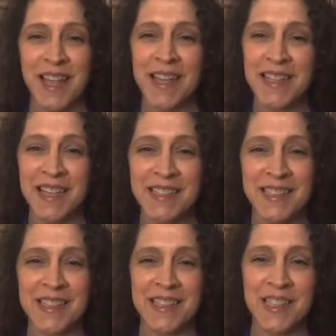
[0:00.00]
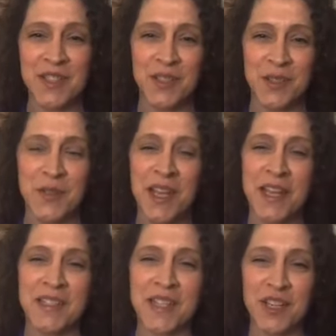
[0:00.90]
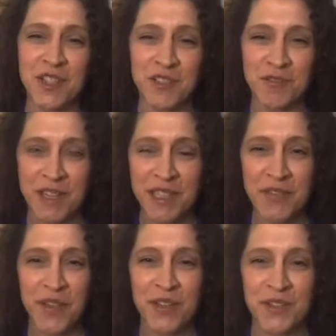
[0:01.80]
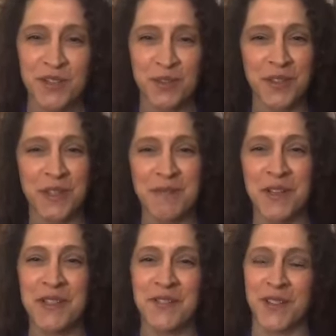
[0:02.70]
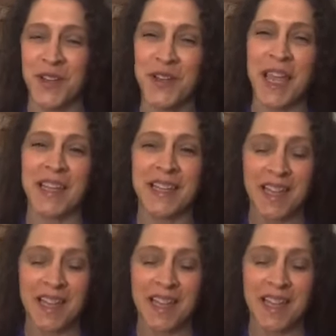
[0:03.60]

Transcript: And Nancy is here too, saying she's ready for her story. Wonderful. Okay.